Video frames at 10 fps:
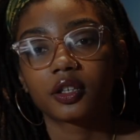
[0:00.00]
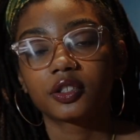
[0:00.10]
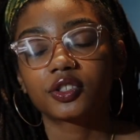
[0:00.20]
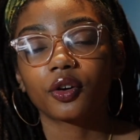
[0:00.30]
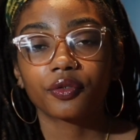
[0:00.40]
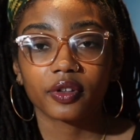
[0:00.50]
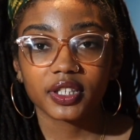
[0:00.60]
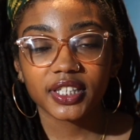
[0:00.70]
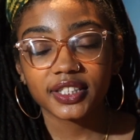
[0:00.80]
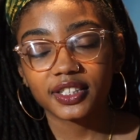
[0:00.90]
So for
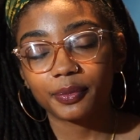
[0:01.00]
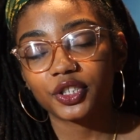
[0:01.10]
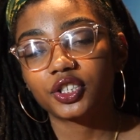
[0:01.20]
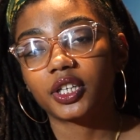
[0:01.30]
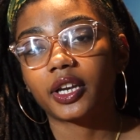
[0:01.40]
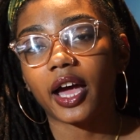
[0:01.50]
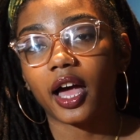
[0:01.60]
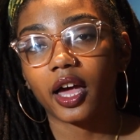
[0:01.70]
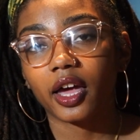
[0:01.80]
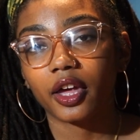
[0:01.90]
this exhibition,
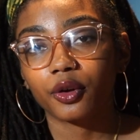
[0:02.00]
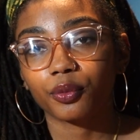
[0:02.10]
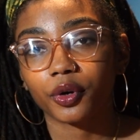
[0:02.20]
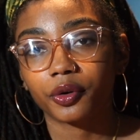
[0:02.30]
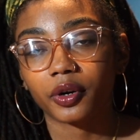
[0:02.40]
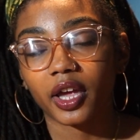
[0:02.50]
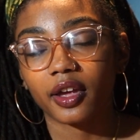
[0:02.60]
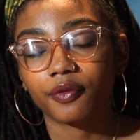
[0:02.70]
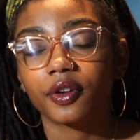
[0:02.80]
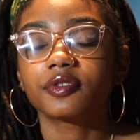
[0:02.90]
I wrote a
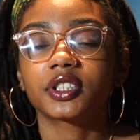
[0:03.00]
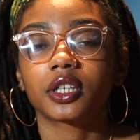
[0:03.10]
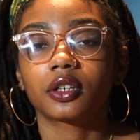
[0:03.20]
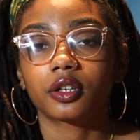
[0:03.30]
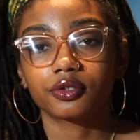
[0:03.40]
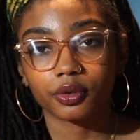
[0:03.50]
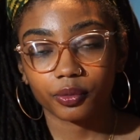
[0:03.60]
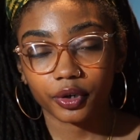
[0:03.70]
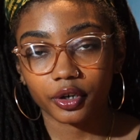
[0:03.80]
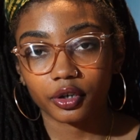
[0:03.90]
1,500
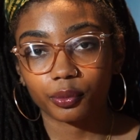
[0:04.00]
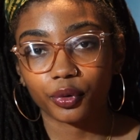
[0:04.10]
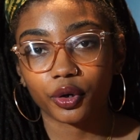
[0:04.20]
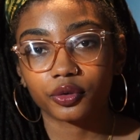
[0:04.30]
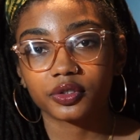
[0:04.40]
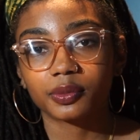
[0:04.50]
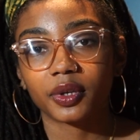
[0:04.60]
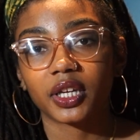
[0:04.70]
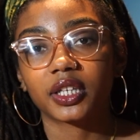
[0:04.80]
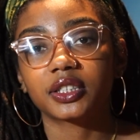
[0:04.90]
word prose
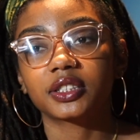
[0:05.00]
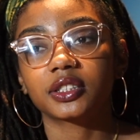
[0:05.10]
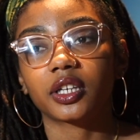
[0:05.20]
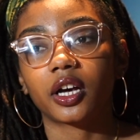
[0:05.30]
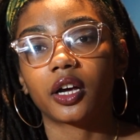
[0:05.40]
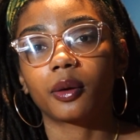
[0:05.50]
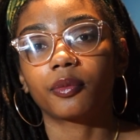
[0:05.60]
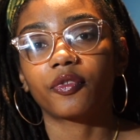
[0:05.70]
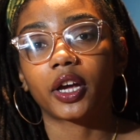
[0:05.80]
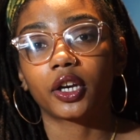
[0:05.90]
piece,
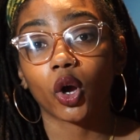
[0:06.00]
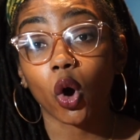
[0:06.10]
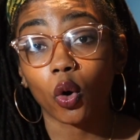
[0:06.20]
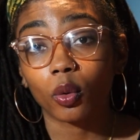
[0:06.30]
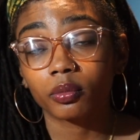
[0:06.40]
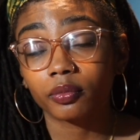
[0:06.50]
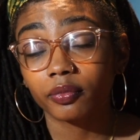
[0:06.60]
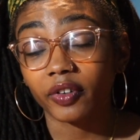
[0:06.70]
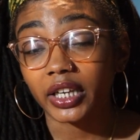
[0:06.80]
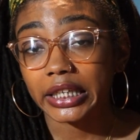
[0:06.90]
Finding Home,
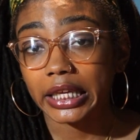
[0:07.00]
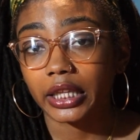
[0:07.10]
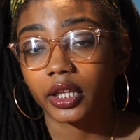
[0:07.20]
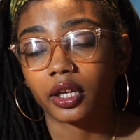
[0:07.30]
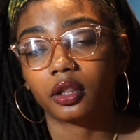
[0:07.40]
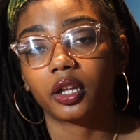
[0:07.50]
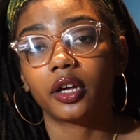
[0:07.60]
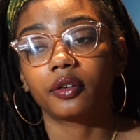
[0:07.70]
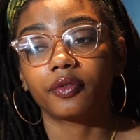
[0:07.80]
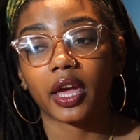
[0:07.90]
Finding Healing and
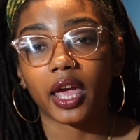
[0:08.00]
Love.